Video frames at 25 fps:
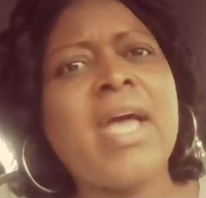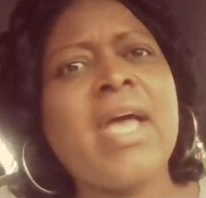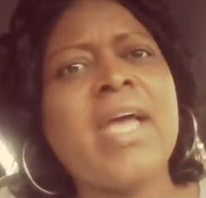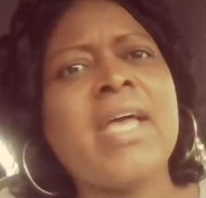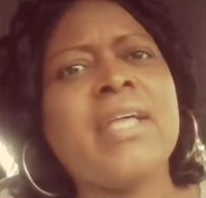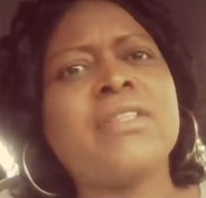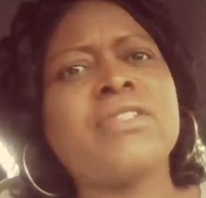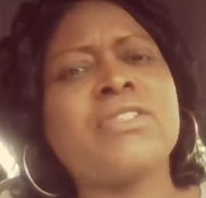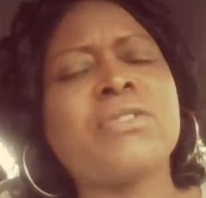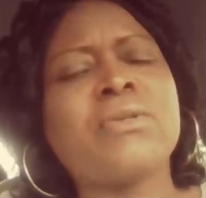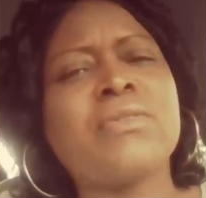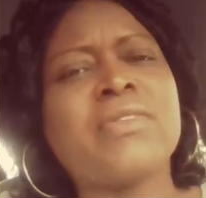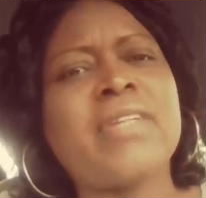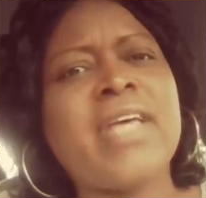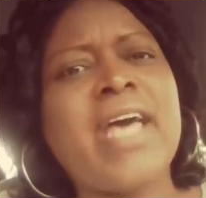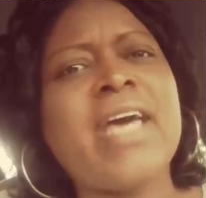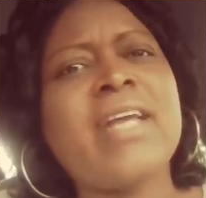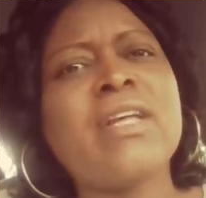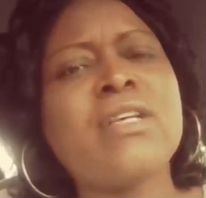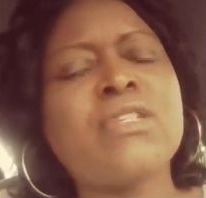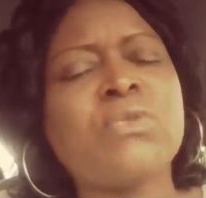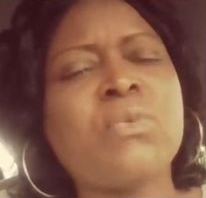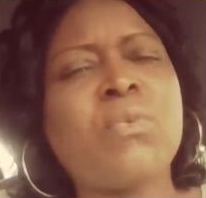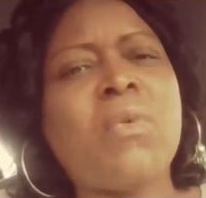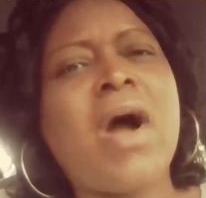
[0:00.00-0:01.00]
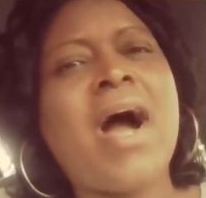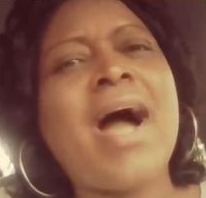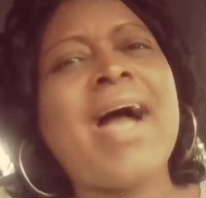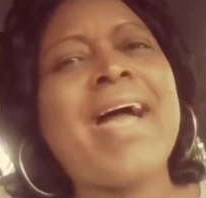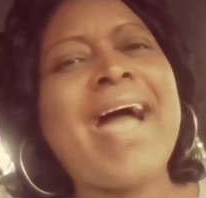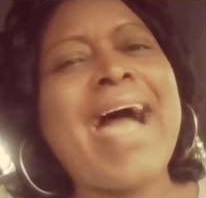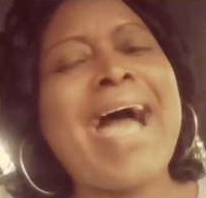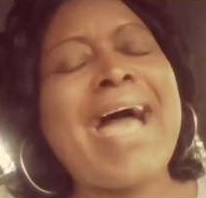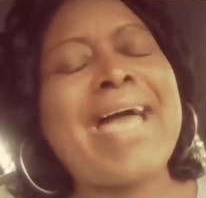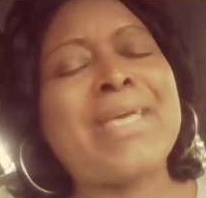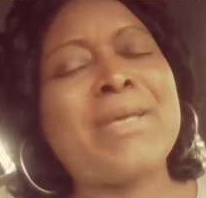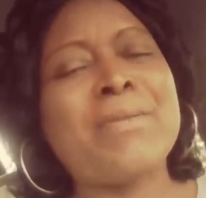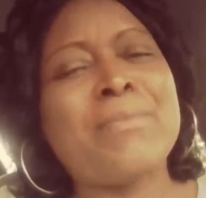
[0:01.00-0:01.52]
And so that is why
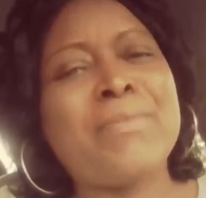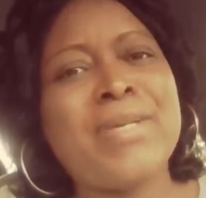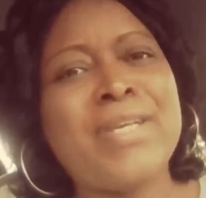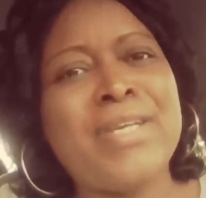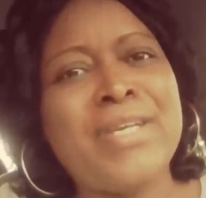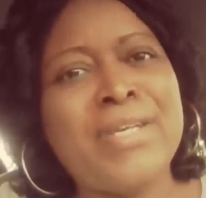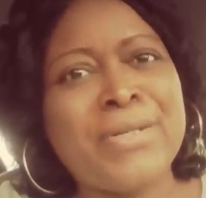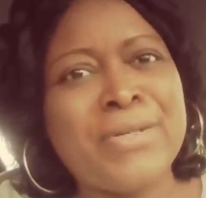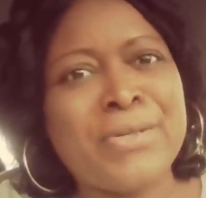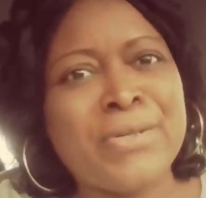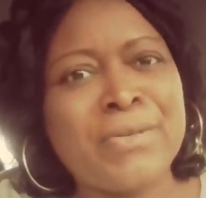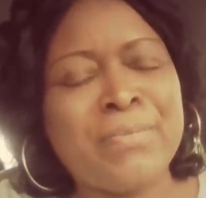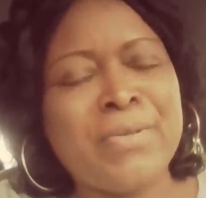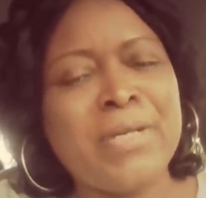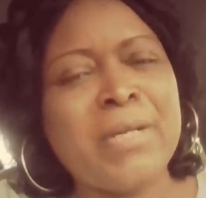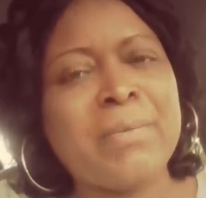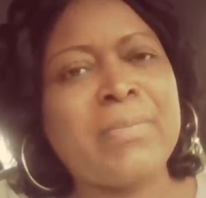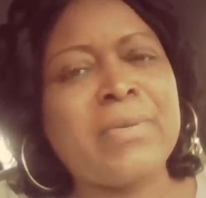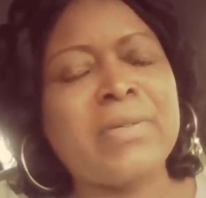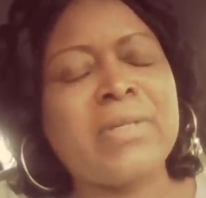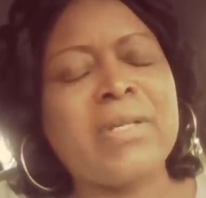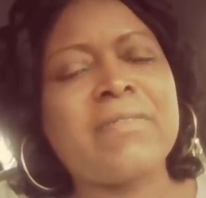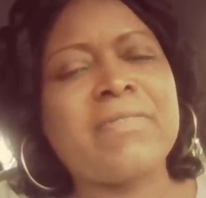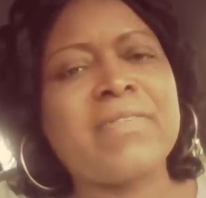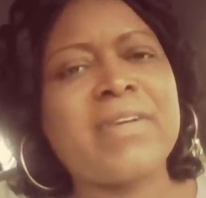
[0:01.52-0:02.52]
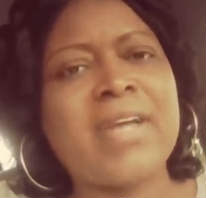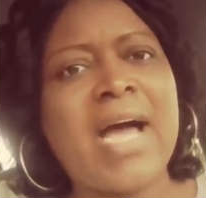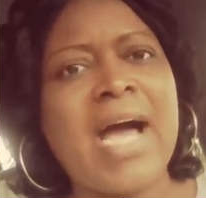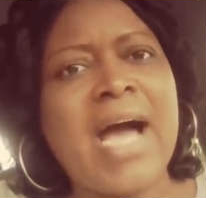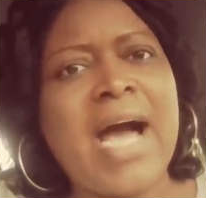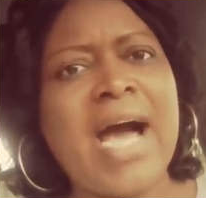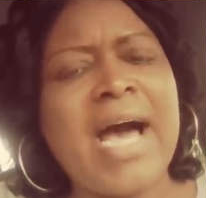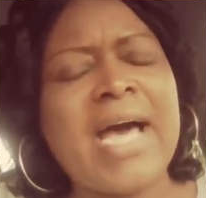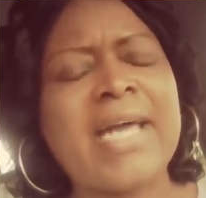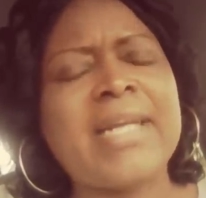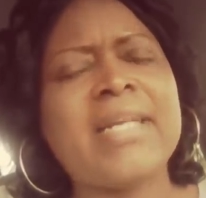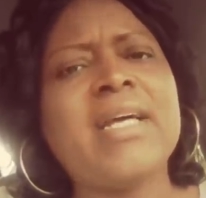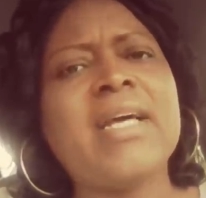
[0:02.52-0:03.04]
I am here, people of
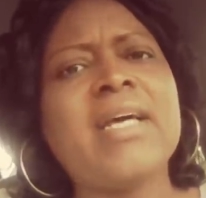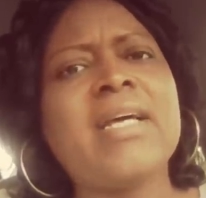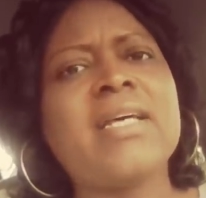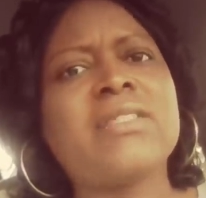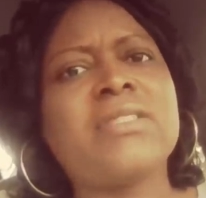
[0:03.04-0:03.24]
God,